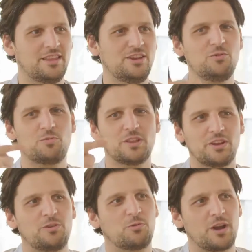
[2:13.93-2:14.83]
then you
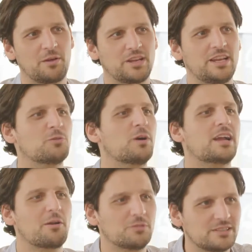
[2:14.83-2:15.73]
really were able to hear what
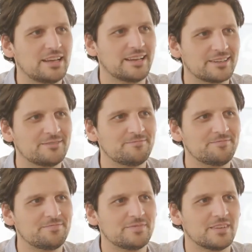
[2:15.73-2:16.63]
God was saying.
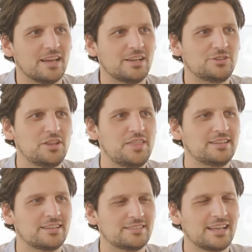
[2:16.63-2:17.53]
And so you
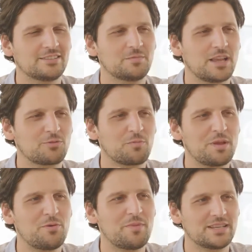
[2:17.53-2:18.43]
think, is that sometimes where
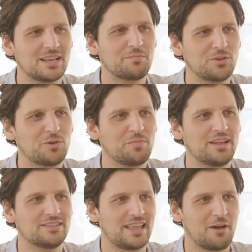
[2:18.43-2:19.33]
people mess up a little
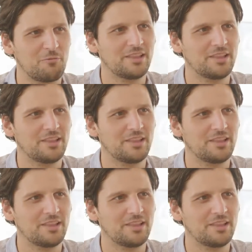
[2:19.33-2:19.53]
bit, is that